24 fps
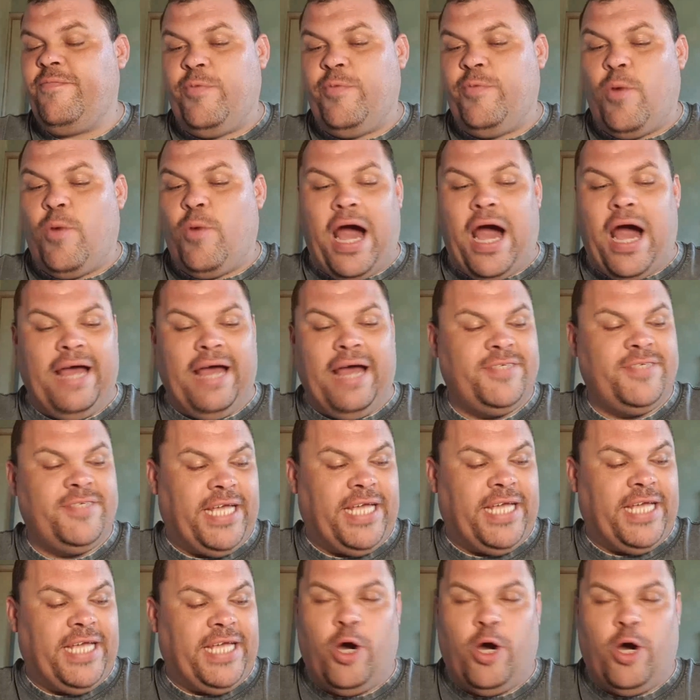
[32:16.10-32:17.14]
from what I've
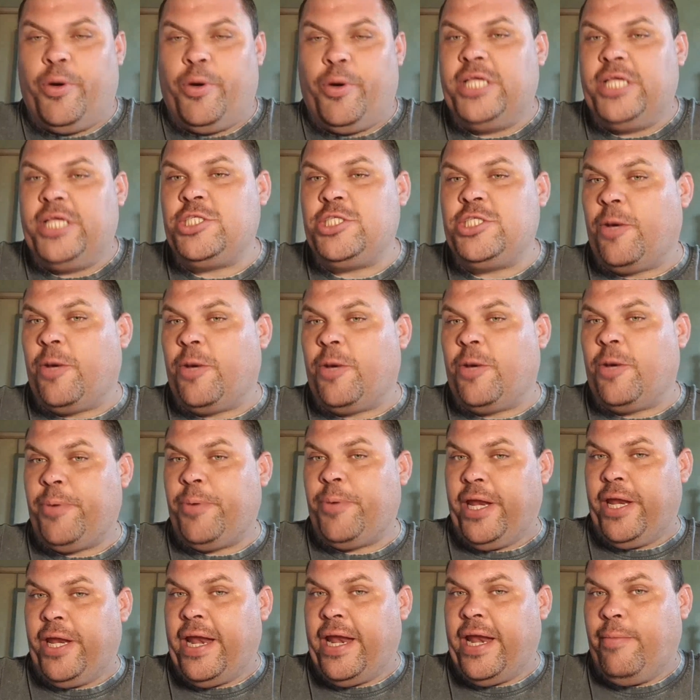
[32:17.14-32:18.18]
seen, no one is
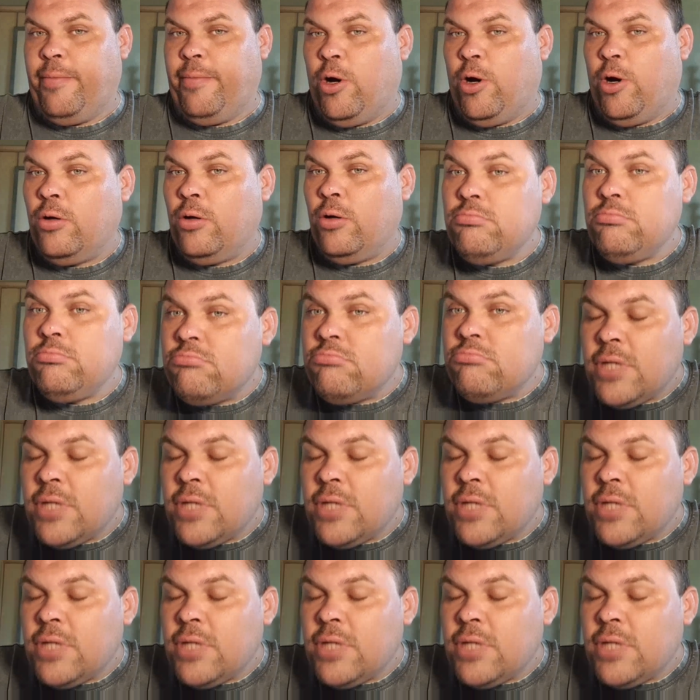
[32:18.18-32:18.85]
stopping it anymore.